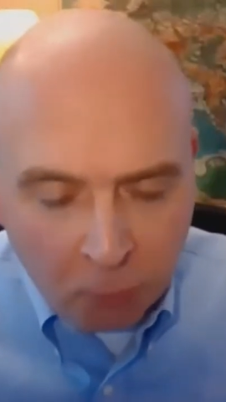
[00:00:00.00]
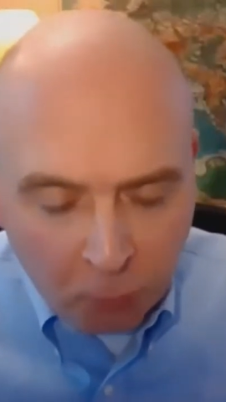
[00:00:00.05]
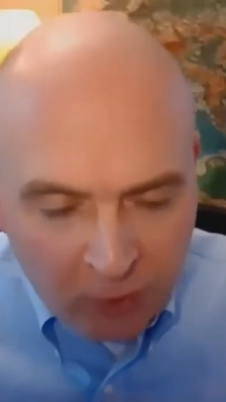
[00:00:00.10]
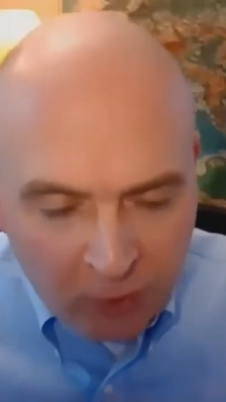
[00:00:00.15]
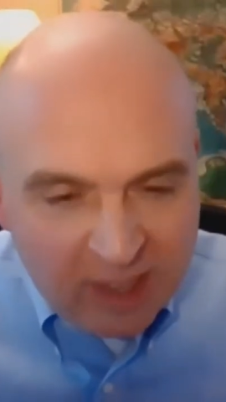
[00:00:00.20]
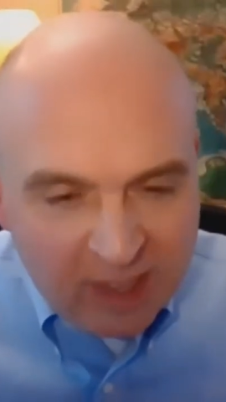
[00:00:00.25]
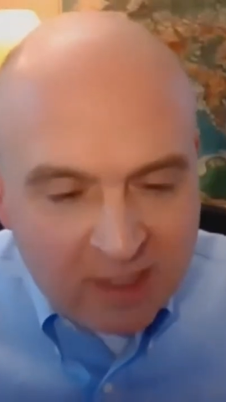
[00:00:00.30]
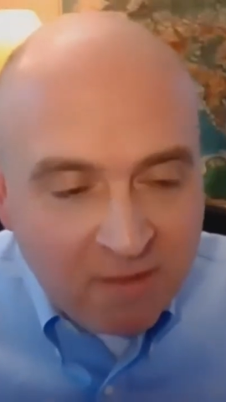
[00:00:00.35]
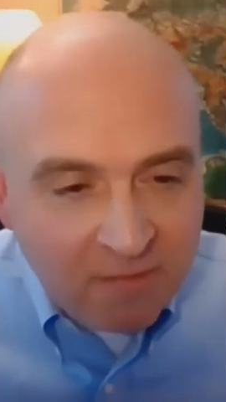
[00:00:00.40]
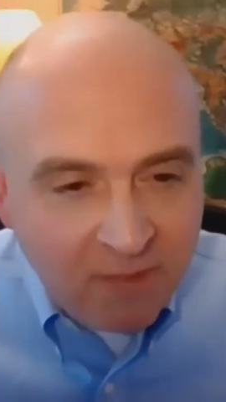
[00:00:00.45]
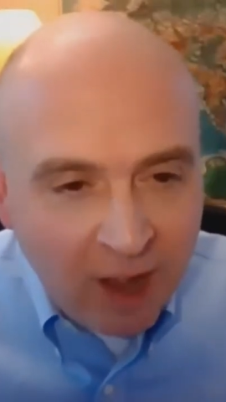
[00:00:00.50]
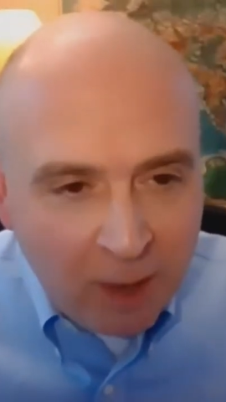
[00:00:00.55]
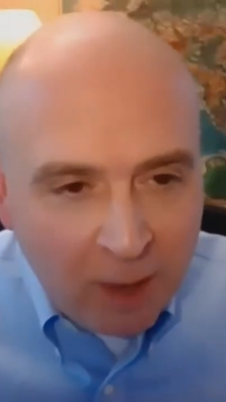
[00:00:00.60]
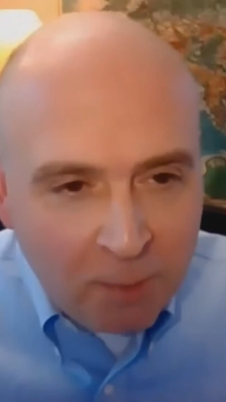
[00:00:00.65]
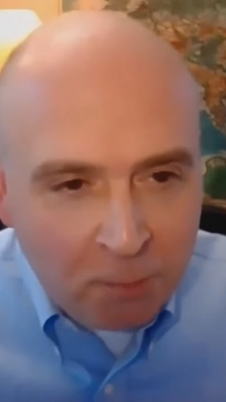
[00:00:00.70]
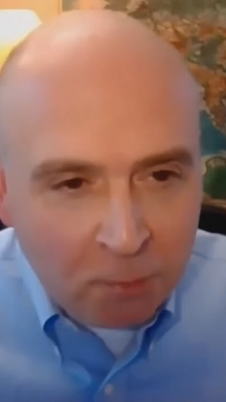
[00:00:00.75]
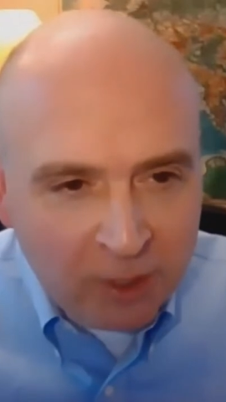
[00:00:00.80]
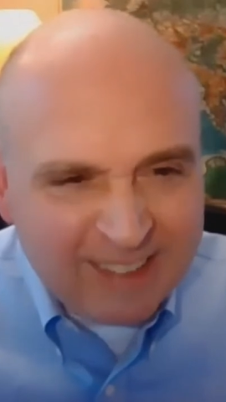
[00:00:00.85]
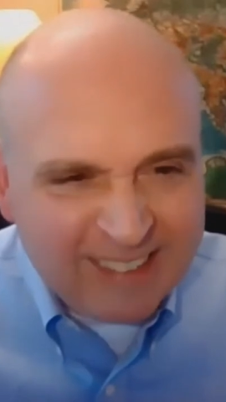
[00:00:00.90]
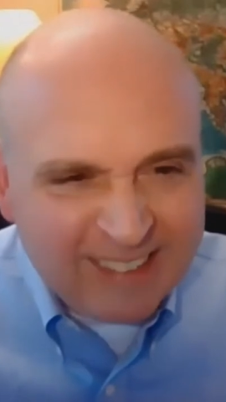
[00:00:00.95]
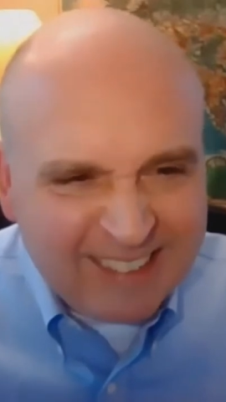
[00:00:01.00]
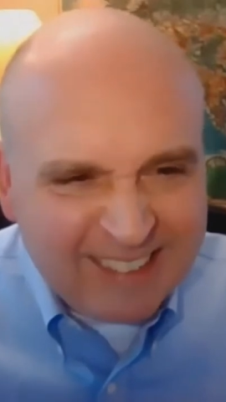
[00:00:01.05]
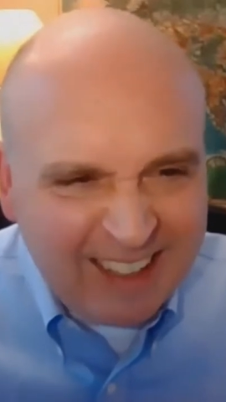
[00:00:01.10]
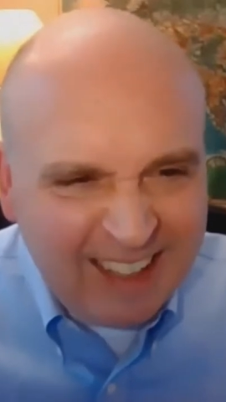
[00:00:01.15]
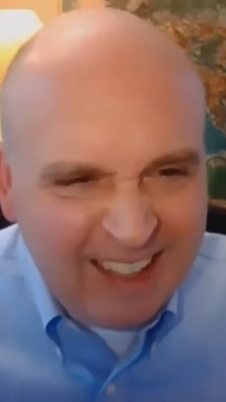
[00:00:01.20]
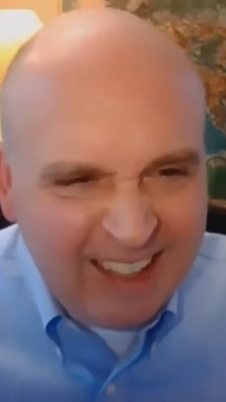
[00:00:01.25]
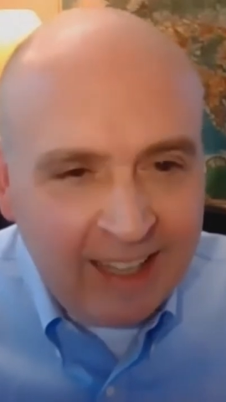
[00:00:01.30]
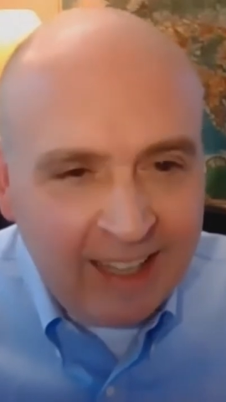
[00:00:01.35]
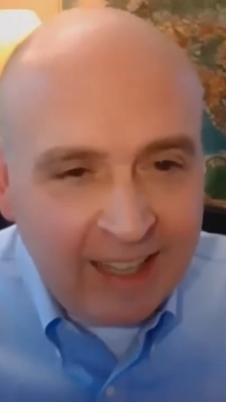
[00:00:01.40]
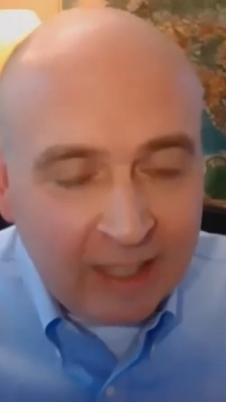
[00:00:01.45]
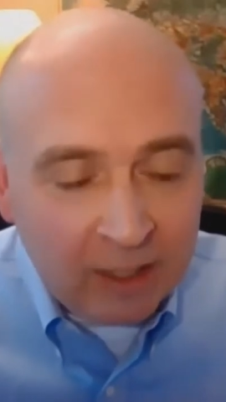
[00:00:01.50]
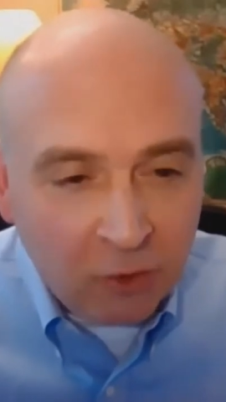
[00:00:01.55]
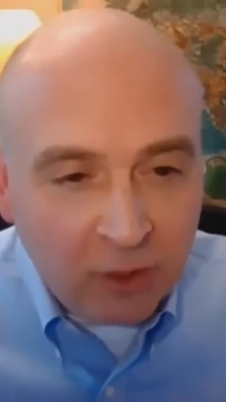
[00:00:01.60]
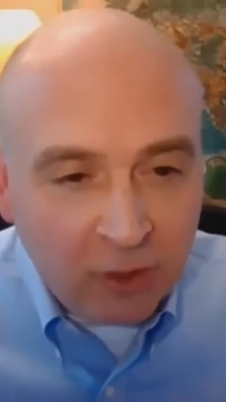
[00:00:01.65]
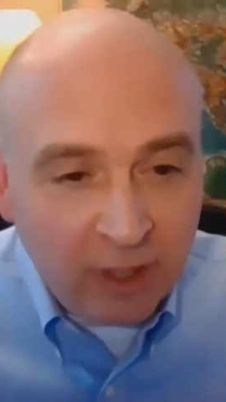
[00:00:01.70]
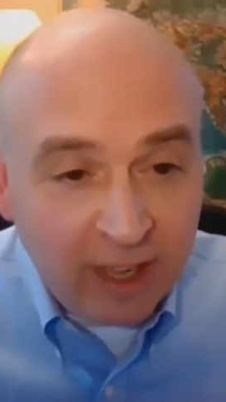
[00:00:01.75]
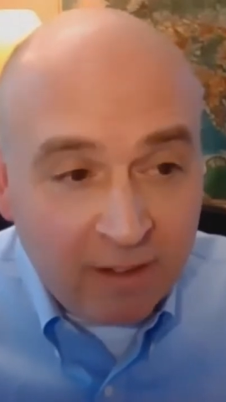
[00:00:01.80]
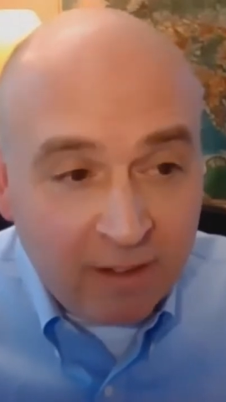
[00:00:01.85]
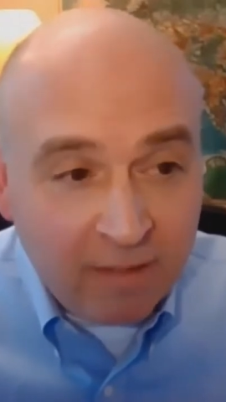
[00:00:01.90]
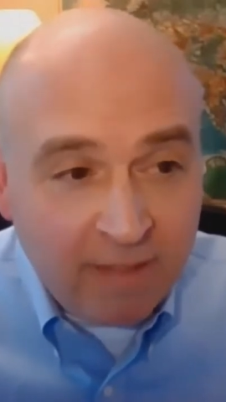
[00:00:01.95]
so reading the fine print is key in
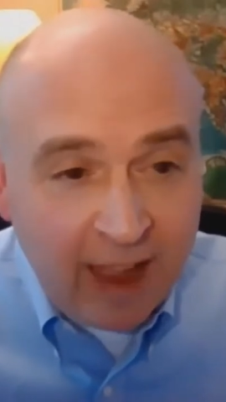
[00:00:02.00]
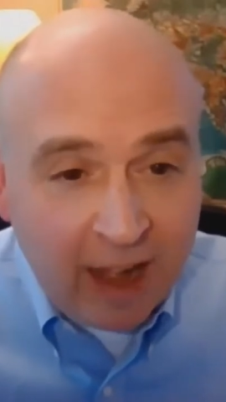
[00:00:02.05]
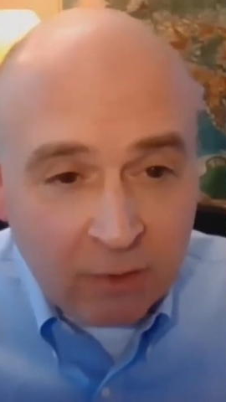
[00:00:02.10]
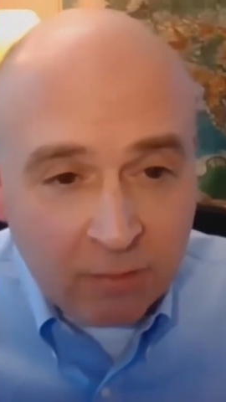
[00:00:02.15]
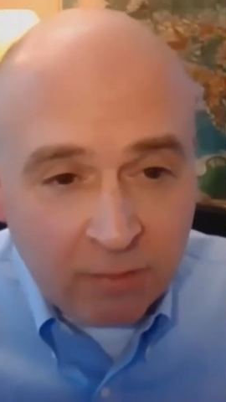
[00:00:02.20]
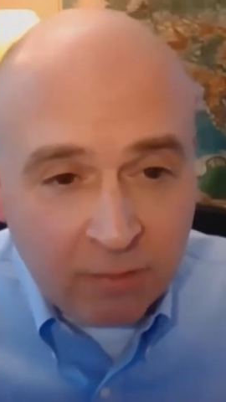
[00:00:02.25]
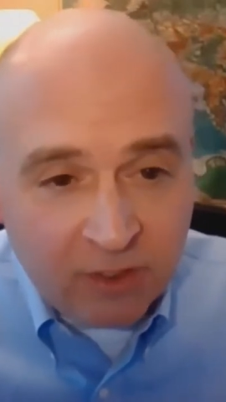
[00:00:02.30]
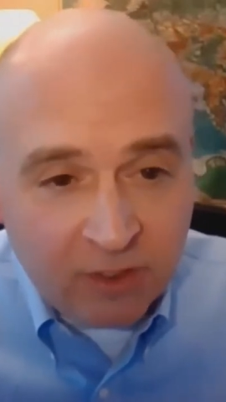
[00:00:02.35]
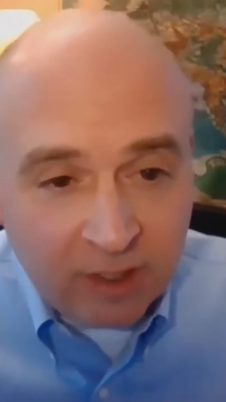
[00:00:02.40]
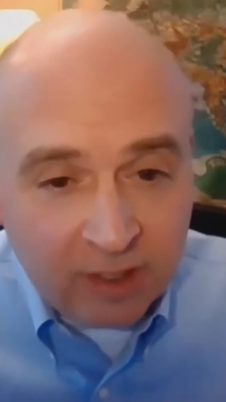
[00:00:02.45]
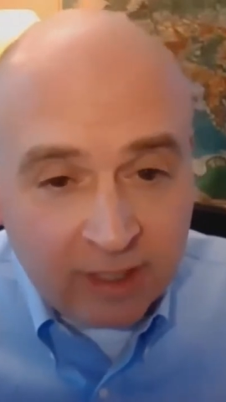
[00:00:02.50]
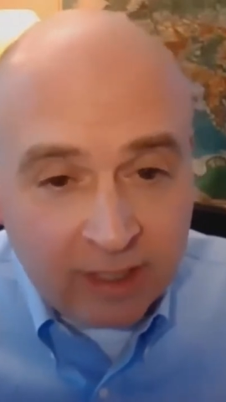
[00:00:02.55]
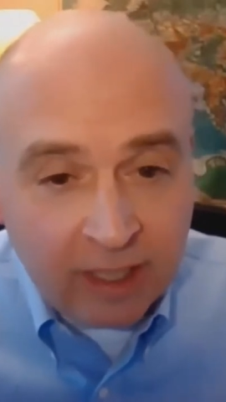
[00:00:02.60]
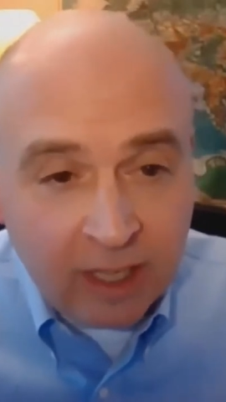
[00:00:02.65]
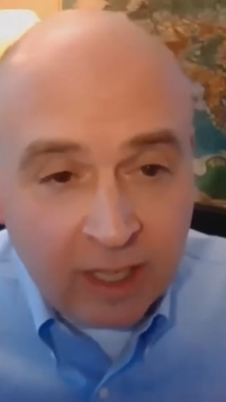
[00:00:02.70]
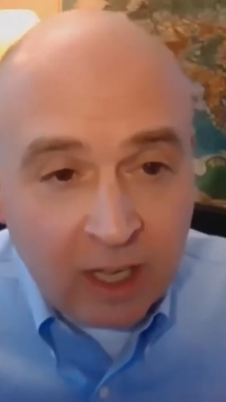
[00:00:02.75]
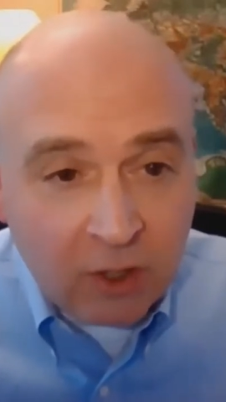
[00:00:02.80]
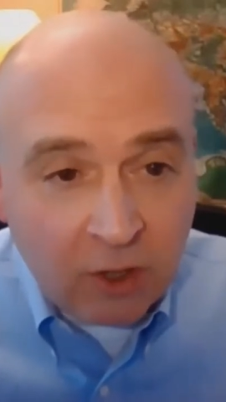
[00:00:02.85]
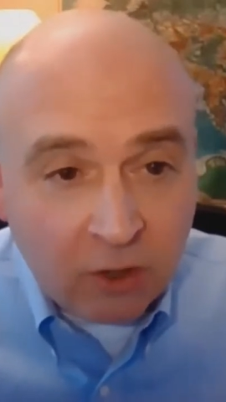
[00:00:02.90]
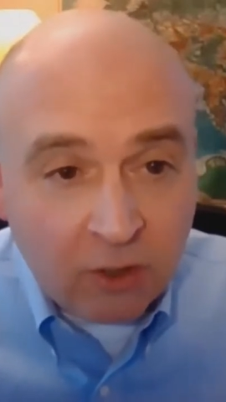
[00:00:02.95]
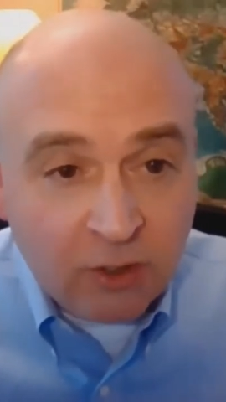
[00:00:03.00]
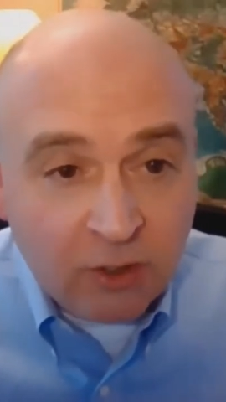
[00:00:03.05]
looking at a factoring facility